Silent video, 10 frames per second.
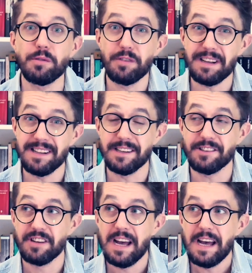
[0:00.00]

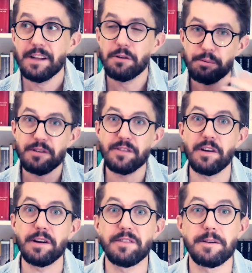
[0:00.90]
village to
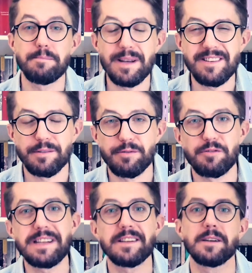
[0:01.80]
preserve their bits of
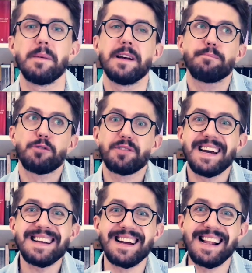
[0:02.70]
freedom and
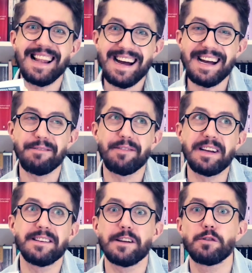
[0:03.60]
protect their life
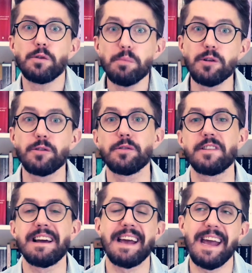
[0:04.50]
in the tumultuous
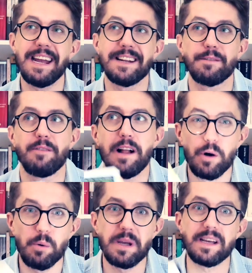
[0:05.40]
decade
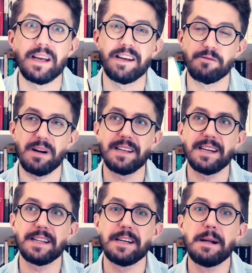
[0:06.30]
following
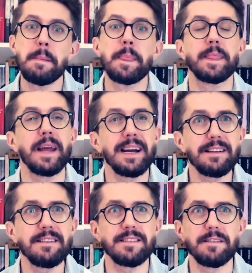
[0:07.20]
Iranian
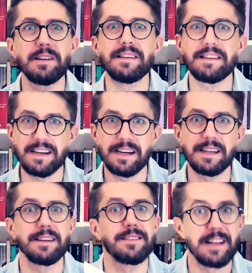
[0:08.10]

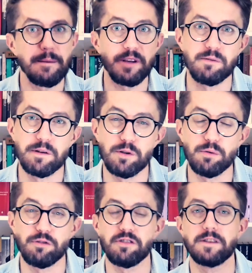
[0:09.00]
1979 Islamic
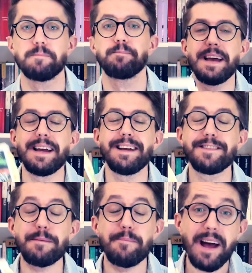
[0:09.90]
Revolution.
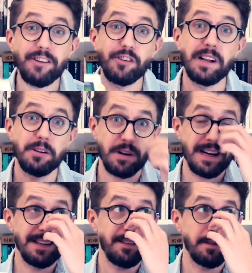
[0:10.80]
It's a magical
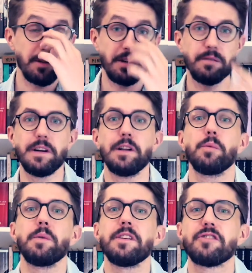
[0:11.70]
realism novel,
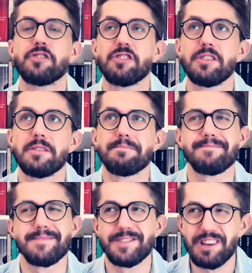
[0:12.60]
which
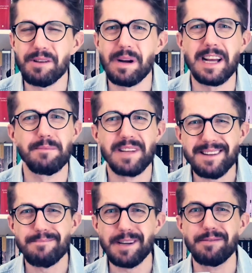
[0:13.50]
generally I'm not
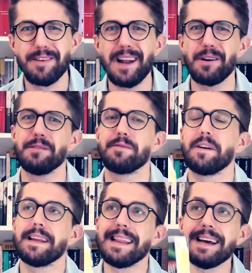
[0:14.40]
a big fan of,
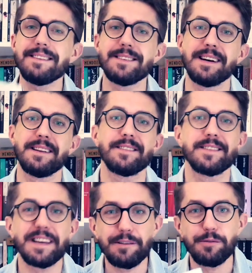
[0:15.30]
unless done as
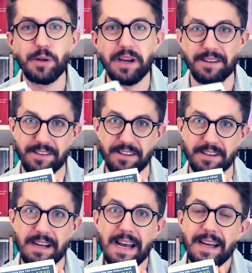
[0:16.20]
skillfully as
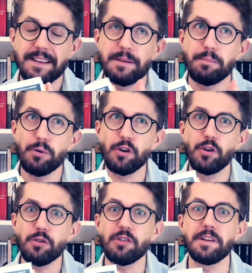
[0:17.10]
here. It's a book
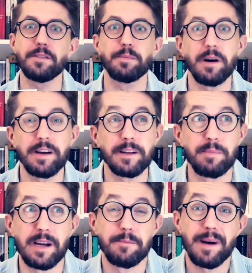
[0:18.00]
hugely inspired
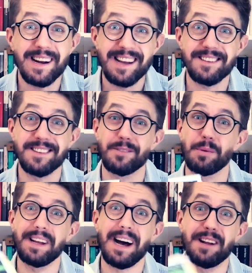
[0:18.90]
by Marquez's
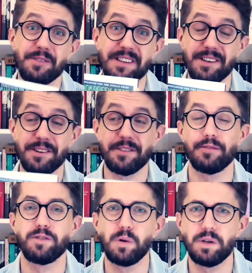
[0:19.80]
100 Years of
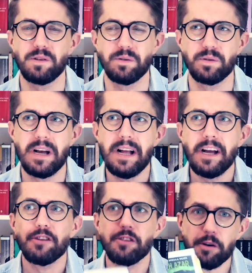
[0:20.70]
Solitude.
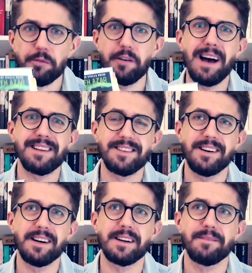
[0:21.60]
Shokoofeh
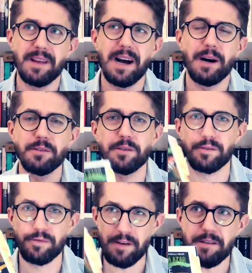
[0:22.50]
Azar, the author's
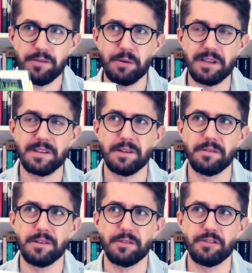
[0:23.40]
favorite
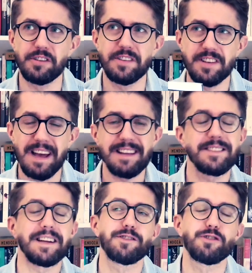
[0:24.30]
novel, she says
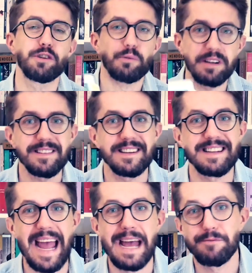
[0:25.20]
that she reads
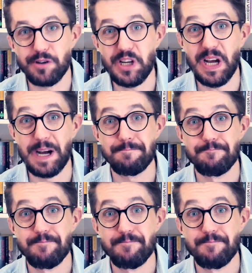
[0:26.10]
it every year.